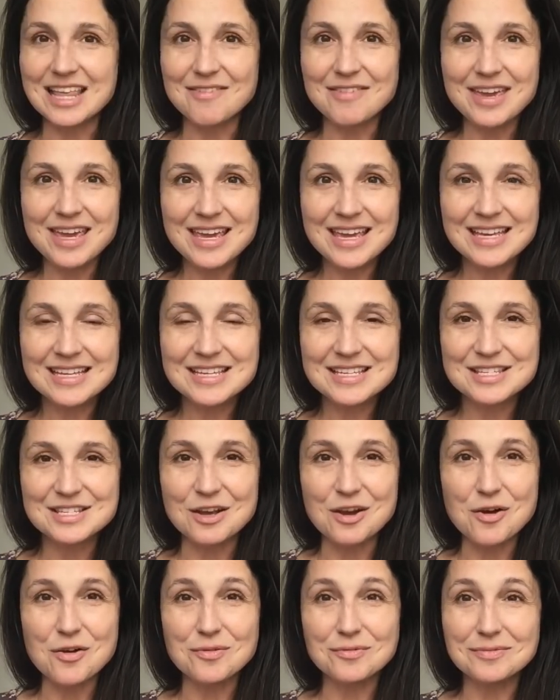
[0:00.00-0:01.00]
vie.
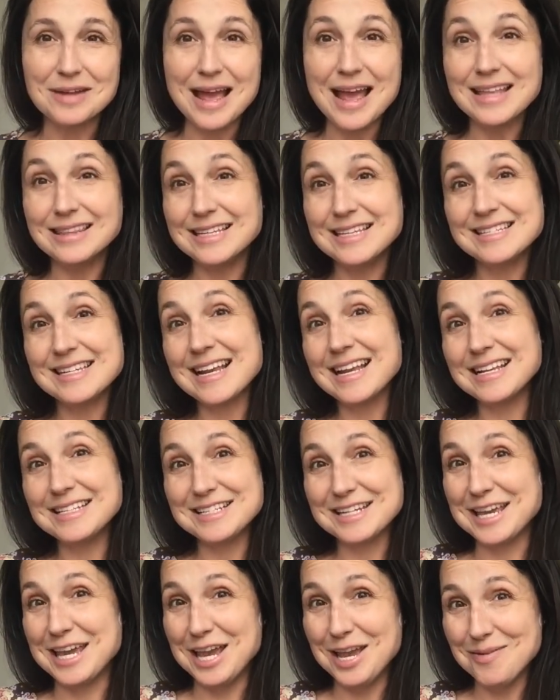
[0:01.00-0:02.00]
So at least I get to
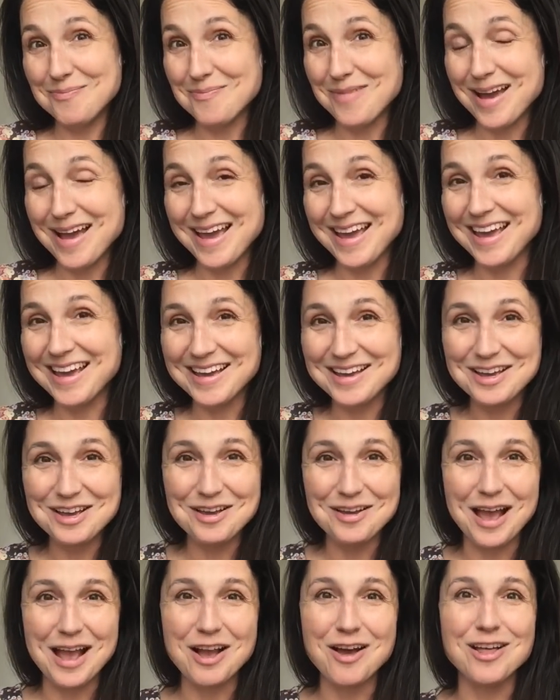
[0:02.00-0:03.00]
keep my,
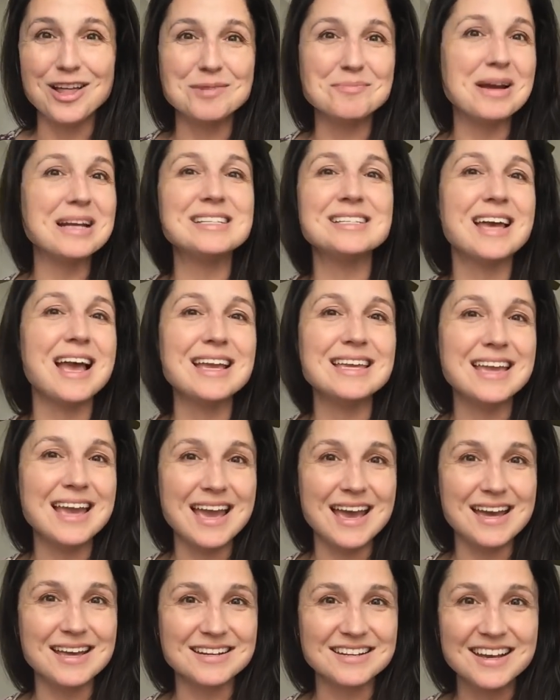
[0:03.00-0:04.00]
I call it my
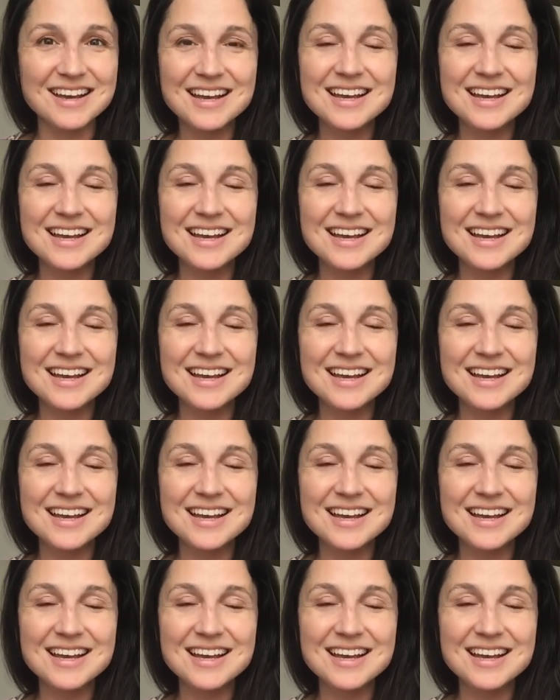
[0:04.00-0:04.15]
taller.